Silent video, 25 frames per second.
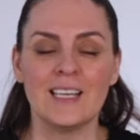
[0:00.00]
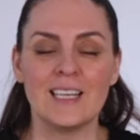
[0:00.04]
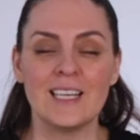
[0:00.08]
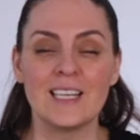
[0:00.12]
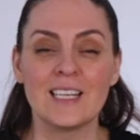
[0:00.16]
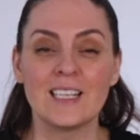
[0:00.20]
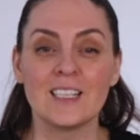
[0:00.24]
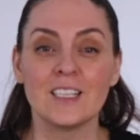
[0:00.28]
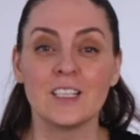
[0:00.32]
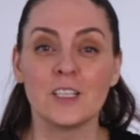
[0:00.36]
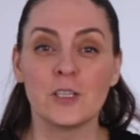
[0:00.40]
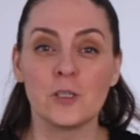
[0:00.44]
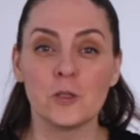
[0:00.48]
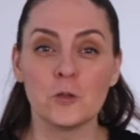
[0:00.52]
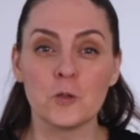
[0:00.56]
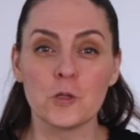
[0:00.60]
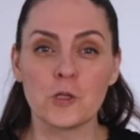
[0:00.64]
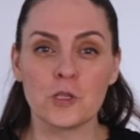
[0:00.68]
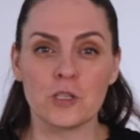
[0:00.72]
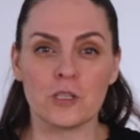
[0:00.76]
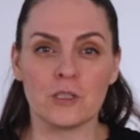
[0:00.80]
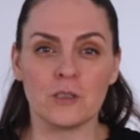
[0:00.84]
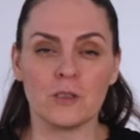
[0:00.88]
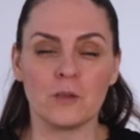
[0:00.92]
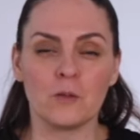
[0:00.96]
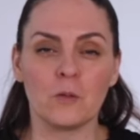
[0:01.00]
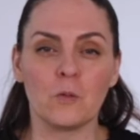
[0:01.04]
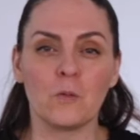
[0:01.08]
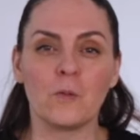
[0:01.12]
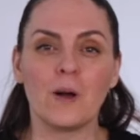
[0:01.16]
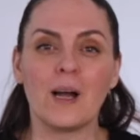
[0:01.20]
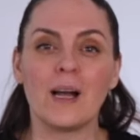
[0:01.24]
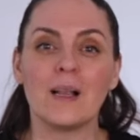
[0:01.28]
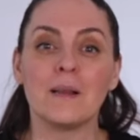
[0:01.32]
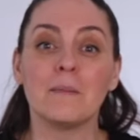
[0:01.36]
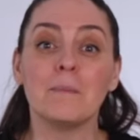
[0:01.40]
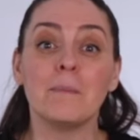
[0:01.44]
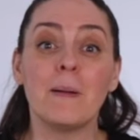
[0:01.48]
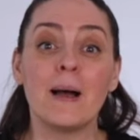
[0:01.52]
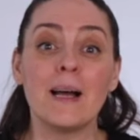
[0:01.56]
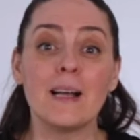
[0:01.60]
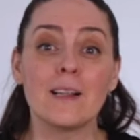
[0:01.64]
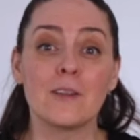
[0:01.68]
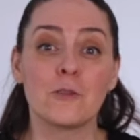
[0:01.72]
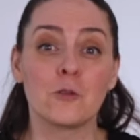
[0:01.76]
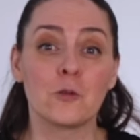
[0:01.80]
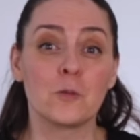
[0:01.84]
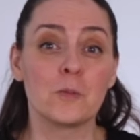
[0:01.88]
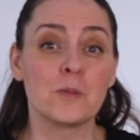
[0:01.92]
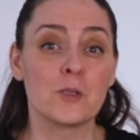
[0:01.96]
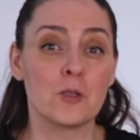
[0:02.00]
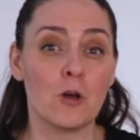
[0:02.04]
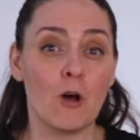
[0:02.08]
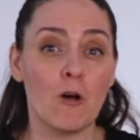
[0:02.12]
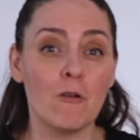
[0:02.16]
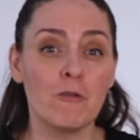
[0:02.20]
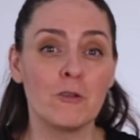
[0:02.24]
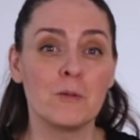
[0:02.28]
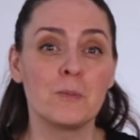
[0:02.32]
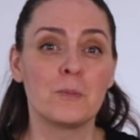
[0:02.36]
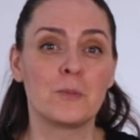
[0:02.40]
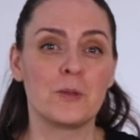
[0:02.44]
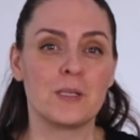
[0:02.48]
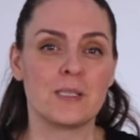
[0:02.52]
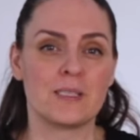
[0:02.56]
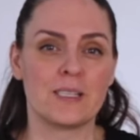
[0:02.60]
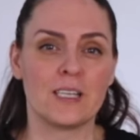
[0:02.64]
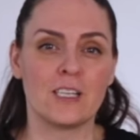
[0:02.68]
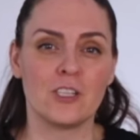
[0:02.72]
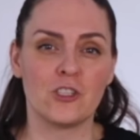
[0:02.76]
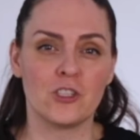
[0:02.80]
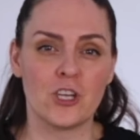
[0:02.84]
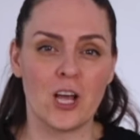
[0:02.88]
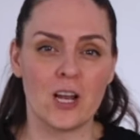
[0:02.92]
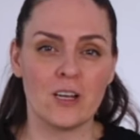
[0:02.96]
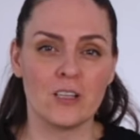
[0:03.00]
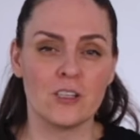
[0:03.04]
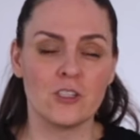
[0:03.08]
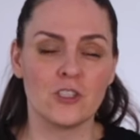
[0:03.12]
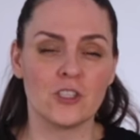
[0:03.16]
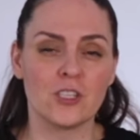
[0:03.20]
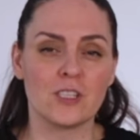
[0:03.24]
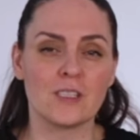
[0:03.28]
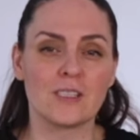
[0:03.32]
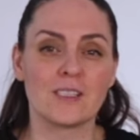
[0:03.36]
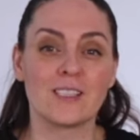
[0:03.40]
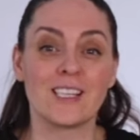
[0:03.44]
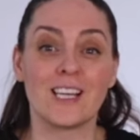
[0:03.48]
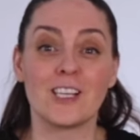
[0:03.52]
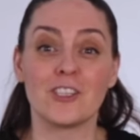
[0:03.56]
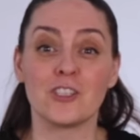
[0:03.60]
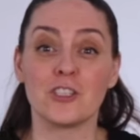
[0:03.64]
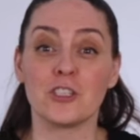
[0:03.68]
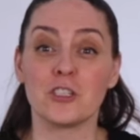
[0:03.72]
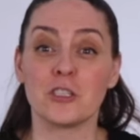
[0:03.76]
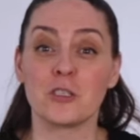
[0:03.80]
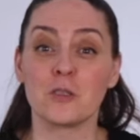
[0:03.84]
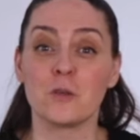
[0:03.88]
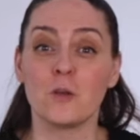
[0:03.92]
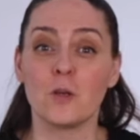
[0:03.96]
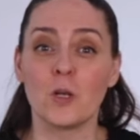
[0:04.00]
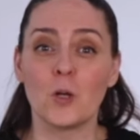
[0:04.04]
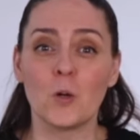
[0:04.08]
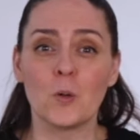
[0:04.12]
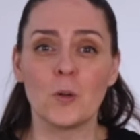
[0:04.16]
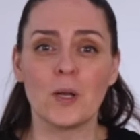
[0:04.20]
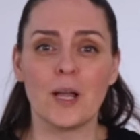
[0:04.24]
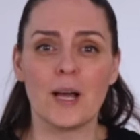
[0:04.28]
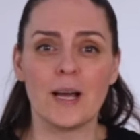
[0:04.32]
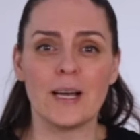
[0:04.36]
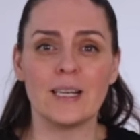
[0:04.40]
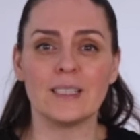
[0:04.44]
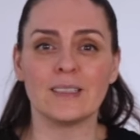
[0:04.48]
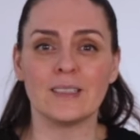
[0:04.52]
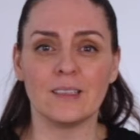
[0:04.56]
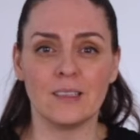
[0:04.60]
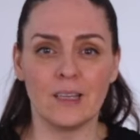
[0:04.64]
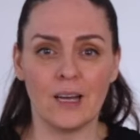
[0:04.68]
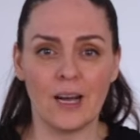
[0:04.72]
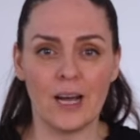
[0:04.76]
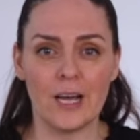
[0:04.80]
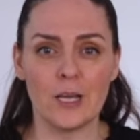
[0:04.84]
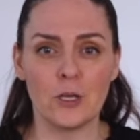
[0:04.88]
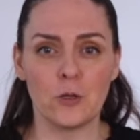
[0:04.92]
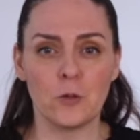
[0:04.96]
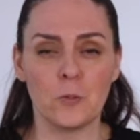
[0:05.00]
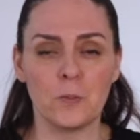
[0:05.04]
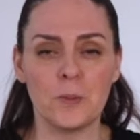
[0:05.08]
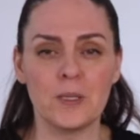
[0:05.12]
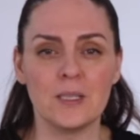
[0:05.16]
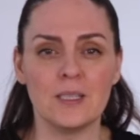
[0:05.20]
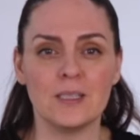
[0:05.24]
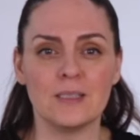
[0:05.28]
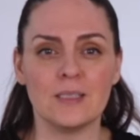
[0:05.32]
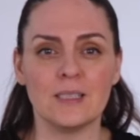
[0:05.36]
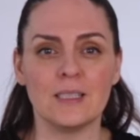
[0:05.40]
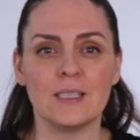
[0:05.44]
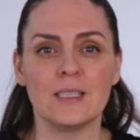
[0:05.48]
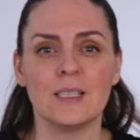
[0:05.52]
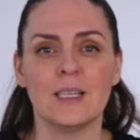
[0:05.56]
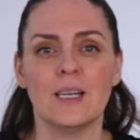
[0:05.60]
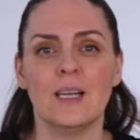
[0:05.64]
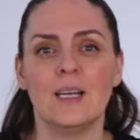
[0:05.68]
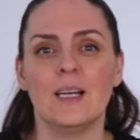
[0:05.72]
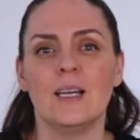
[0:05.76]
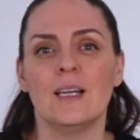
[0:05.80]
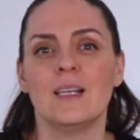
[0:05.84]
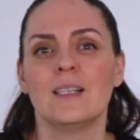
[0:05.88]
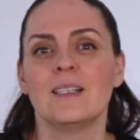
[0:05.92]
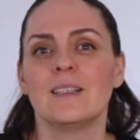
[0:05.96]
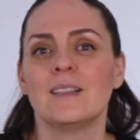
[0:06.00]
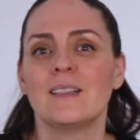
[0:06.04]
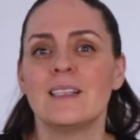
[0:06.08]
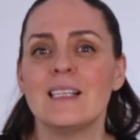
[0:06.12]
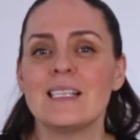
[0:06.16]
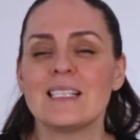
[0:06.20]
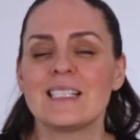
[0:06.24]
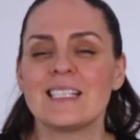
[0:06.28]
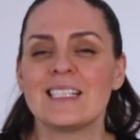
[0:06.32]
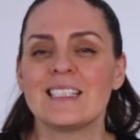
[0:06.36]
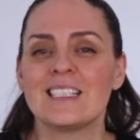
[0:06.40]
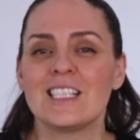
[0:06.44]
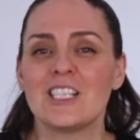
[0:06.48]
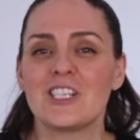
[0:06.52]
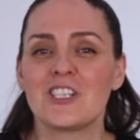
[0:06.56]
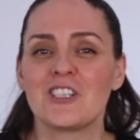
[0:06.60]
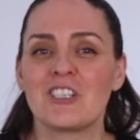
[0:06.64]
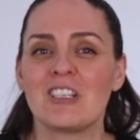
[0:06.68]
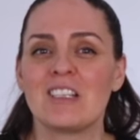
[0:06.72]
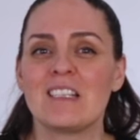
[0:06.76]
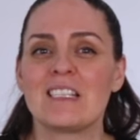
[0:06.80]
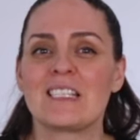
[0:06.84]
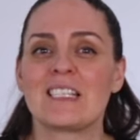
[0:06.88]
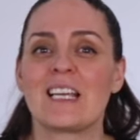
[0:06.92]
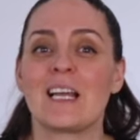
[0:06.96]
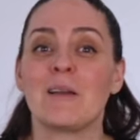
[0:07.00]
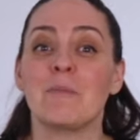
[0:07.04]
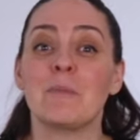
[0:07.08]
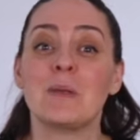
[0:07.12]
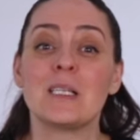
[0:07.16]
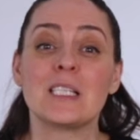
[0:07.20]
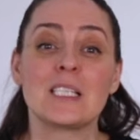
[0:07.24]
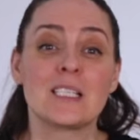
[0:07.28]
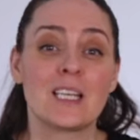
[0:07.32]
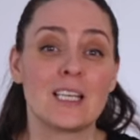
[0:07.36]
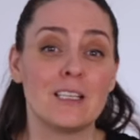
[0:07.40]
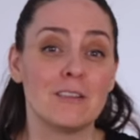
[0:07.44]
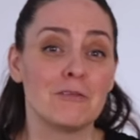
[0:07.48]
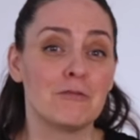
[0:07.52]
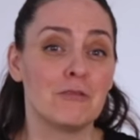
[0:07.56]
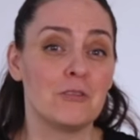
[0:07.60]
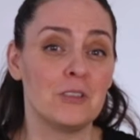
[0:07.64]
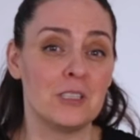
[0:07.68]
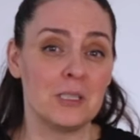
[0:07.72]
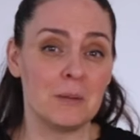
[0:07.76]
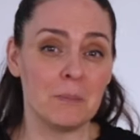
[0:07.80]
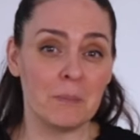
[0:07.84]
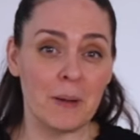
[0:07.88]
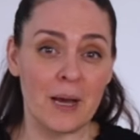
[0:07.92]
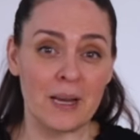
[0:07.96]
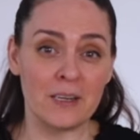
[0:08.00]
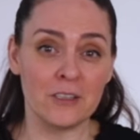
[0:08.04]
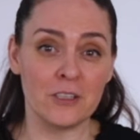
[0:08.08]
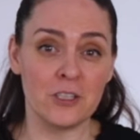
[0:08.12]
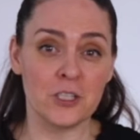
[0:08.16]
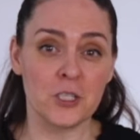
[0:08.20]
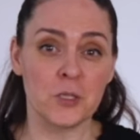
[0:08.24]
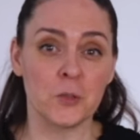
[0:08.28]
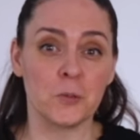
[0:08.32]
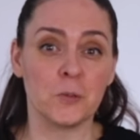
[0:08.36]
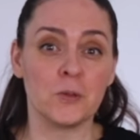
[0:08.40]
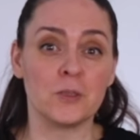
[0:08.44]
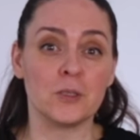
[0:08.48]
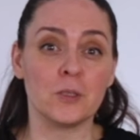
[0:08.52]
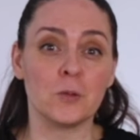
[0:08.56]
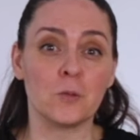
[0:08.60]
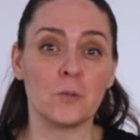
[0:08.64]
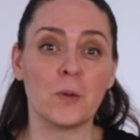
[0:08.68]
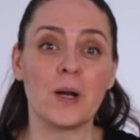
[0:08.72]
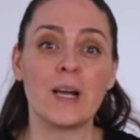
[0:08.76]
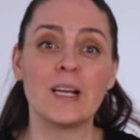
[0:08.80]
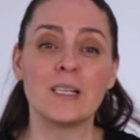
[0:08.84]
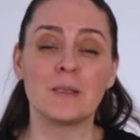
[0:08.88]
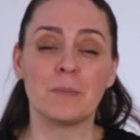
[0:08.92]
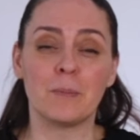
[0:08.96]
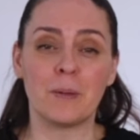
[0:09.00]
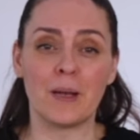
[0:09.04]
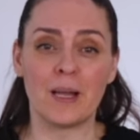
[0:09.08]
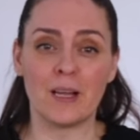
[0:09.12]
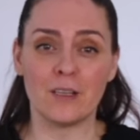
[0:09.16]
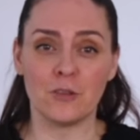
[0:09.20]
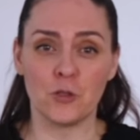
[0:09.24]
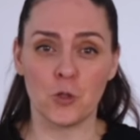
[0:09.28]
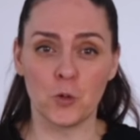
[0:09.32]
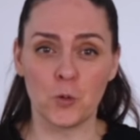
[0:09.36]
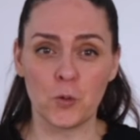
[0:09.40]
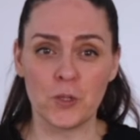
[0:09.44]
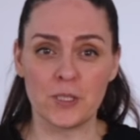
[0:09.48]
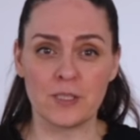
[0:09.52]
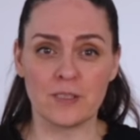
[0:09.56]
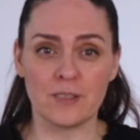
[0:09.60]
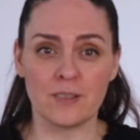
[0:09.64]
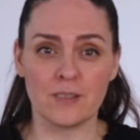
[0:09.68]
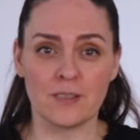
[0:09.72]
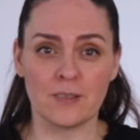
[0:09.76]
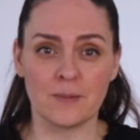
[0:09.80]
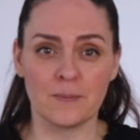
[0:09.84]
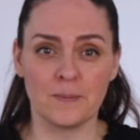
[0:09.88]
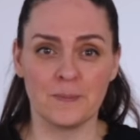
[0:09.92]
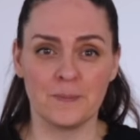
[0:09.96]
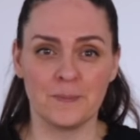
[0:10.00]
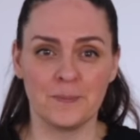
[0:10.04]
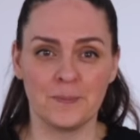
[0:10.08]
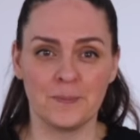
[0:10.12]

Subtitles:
In conclusion, while bathrooms often present challenges such as low light and high humidity, these conditions can be skillfully managed with the right plant choices.